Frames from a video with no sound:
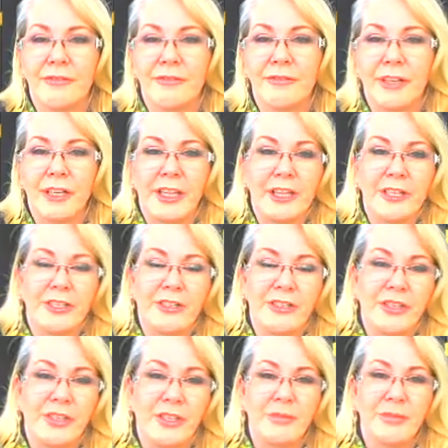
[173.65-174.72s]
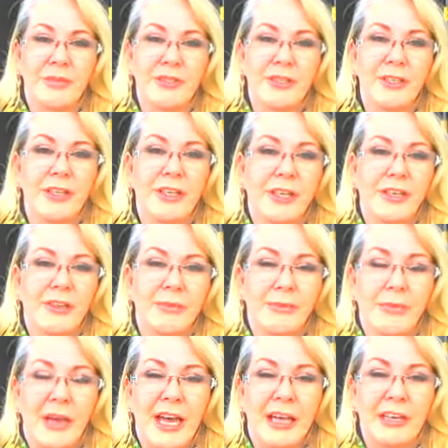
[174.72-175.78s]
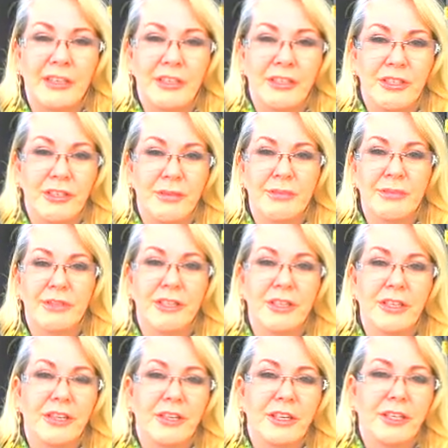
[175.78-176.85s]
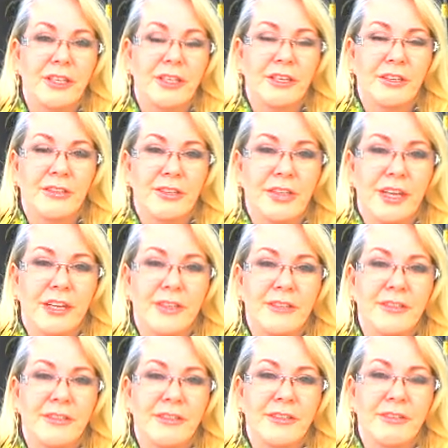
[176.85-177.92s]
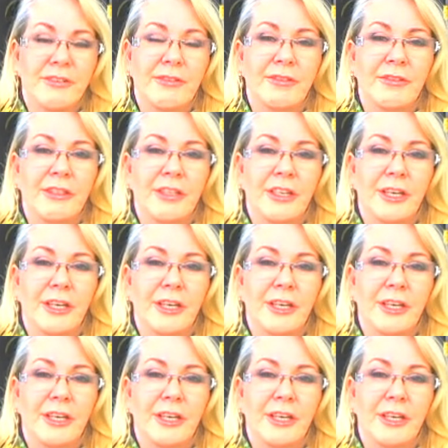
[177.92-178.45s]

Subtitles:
relationships and partnerships. Okay, so